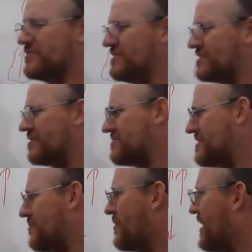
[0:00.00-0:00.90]
So you start to
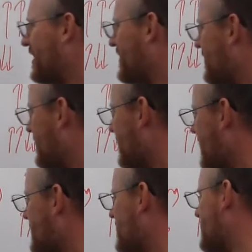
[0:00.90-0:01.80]
see rain,
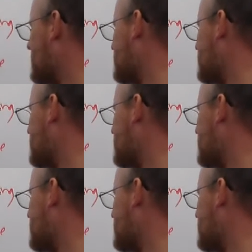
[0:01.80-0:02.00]
and then